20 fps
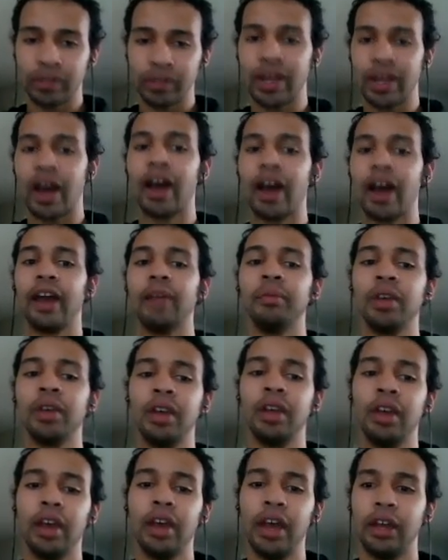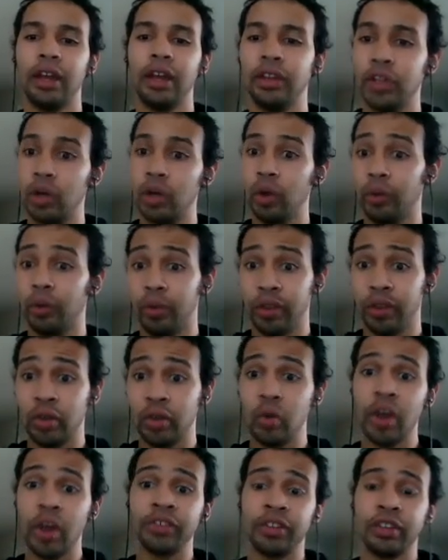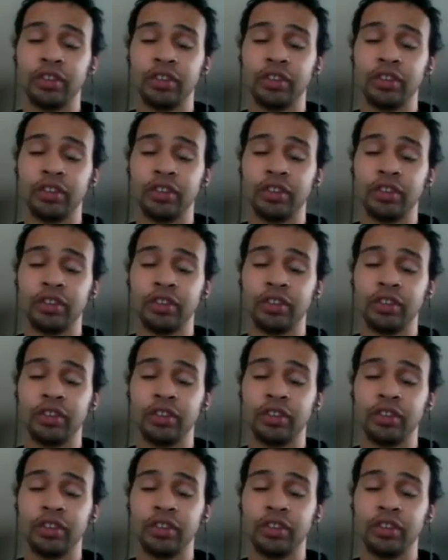time. And like when the U.S.